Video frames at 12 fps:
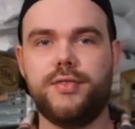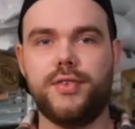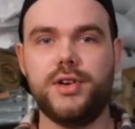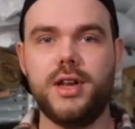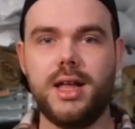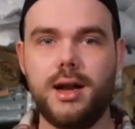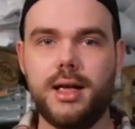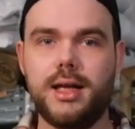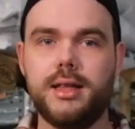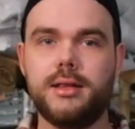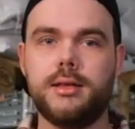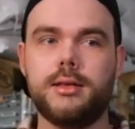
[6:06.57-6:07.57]

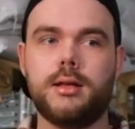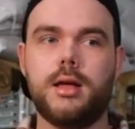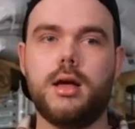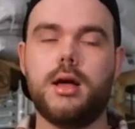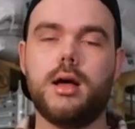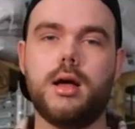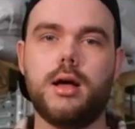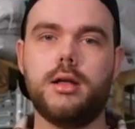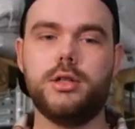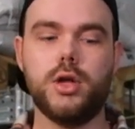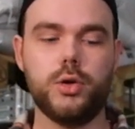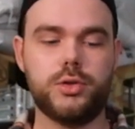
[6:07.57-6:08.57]
vanillin
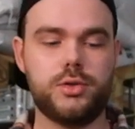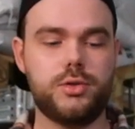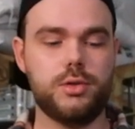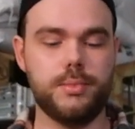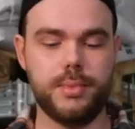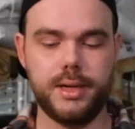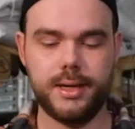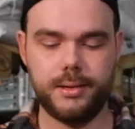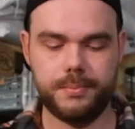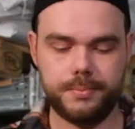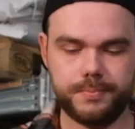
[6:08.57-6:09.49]
note to the beer.